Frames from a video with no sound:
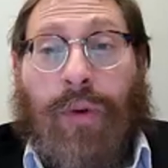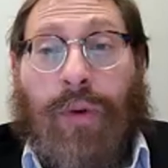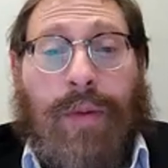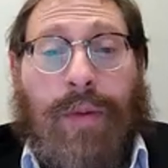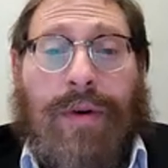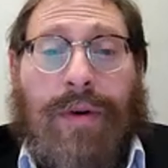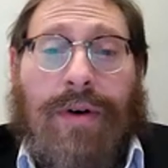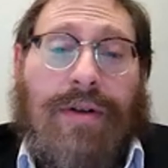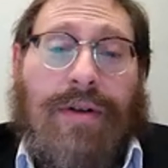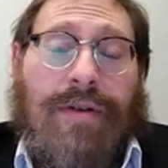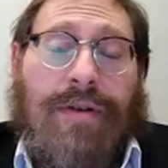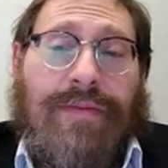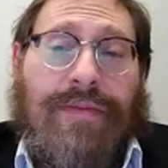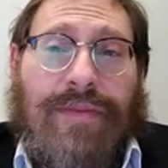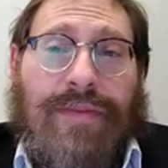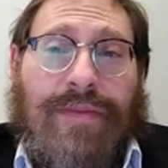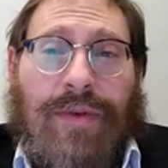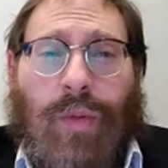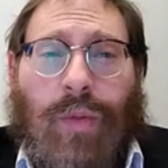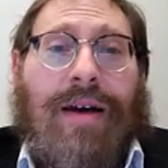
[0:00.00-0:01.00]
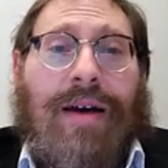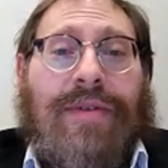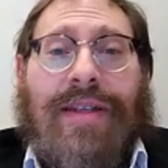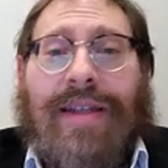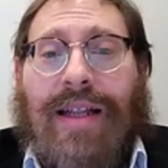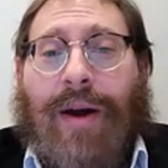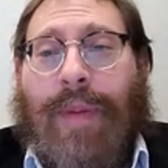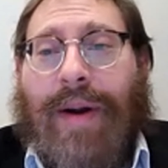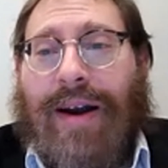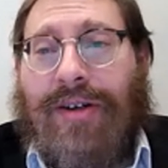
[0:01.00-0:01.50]
welcome to Daily
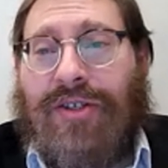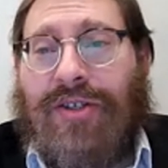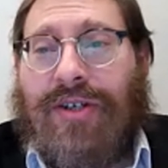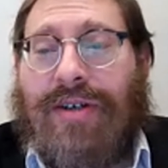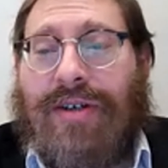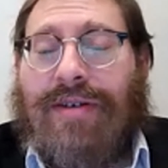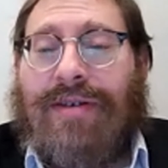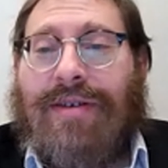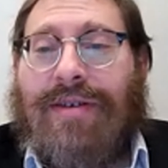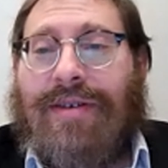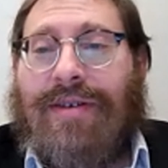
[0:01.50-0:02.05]
Power Parsha,